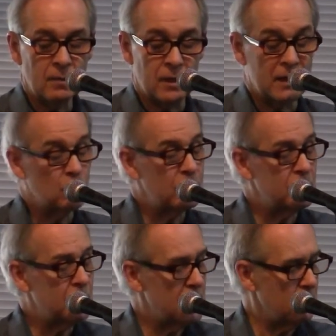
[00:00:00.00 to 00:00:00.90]
And when
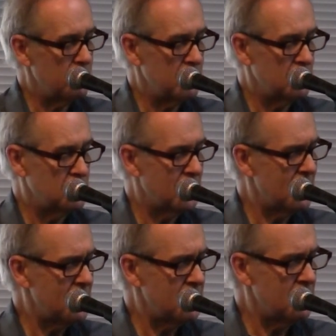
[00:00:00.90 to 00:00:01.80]
they reached
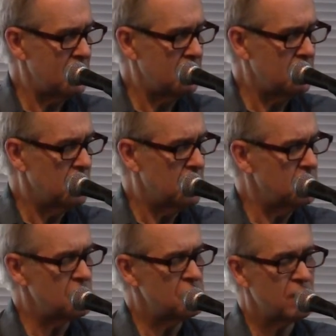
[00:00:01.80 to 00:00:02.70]
out and touched
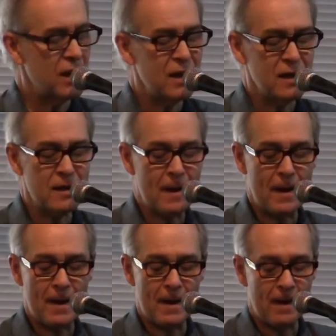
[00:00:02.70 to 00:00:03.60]
the sky,
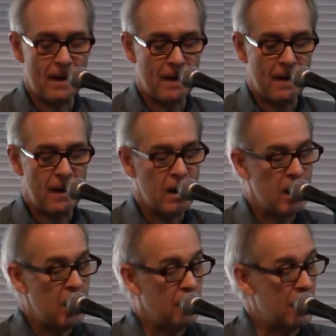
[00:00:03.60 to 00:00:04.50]

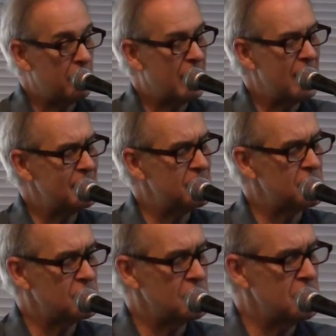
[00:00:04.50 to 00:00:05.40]
they began to
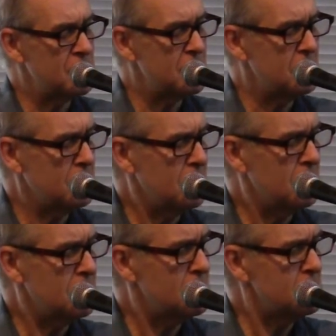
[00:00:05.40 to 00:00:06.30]
sing a
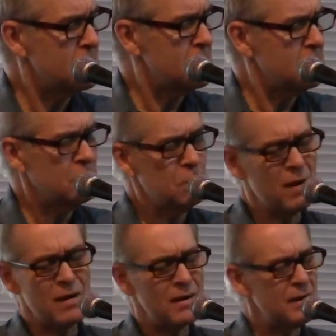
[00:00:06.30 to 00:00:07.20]
lullaby,
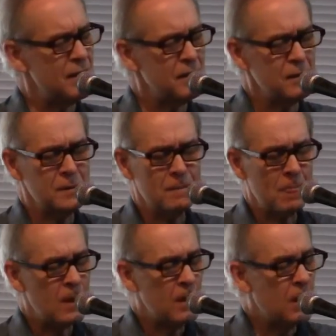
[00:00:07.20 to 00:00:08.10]

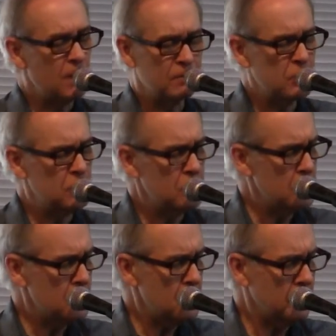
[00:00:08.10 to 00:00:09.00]
a
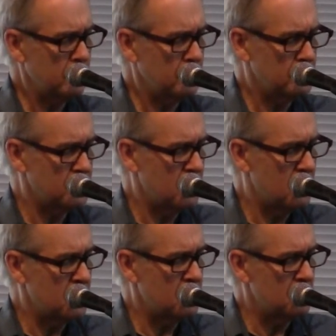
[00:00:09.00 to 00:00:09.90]
beautiful
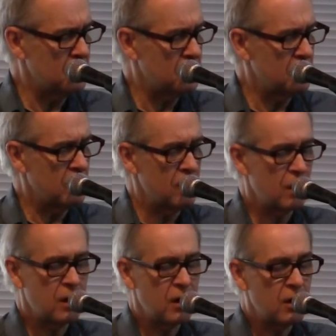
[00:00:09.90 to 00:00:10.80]
song
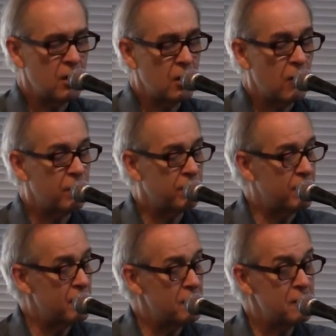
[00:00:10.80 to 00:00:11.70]
of
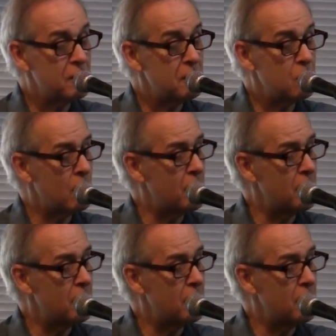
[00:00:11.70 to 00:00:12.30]
farewell